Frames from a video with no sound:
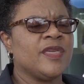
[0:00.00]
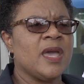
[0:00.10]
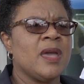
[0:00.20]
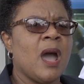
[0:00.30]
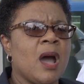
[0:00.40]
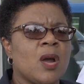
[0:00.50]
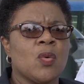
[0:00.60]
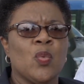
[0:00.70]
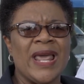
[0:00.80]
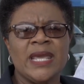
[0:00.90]
They
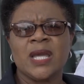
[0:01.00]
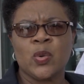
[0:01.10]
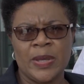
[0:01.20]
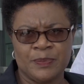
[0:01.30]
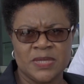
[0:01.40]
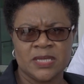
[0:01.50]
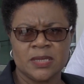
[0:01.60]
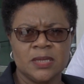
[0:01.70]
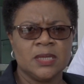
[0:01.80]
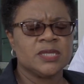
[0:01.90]
are well equipped
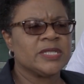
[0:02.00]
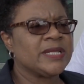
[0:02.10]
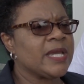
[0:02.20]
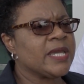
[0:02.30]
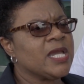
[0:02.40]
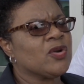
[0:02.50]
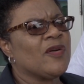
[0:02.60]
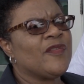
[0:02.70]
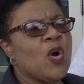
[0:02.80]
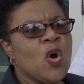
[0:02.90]
to take care
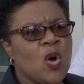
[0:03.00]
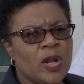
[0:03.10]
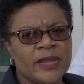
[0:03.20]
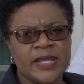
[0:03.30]
of all